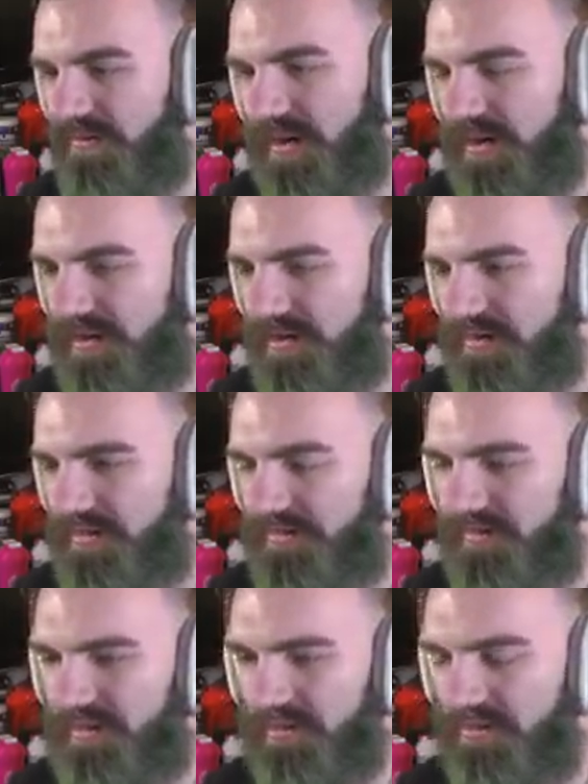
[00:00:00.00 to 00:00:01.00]
Tried to,
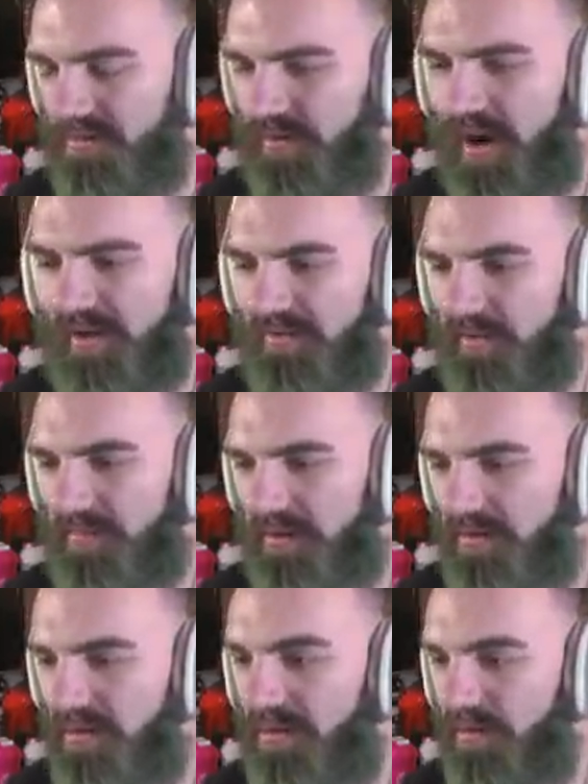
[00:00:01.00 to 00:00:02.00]
you know, tried
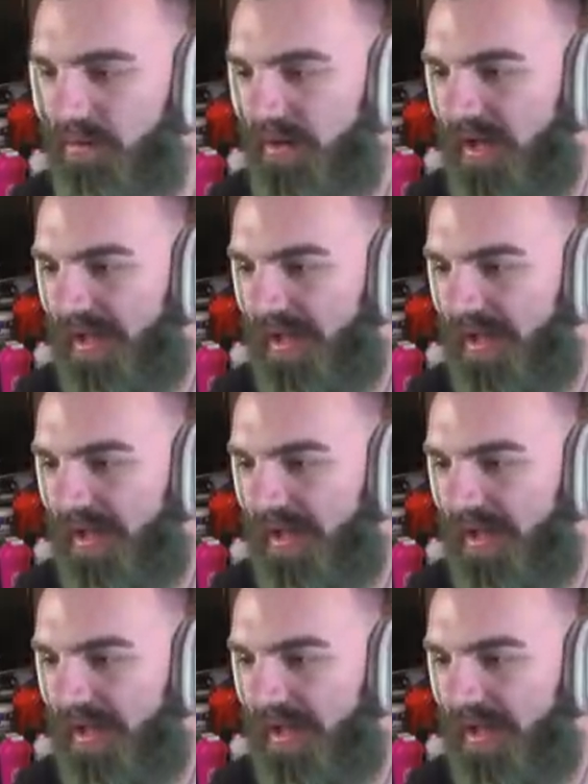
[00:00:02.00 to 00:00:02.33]
something new.